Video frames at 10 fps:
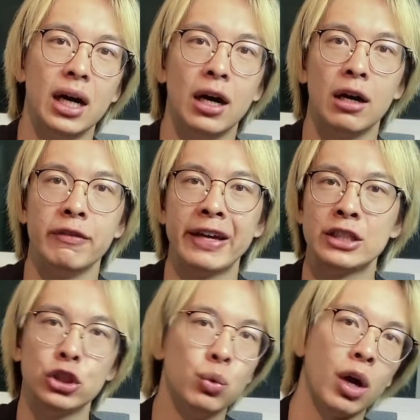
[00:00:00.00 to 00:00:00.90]
of a
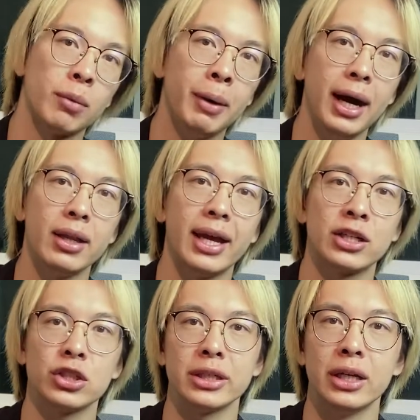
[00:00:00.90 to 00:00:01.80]
too hard pile,
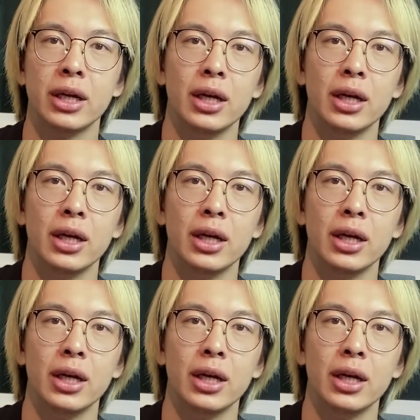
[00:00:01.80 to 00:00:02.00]
actually.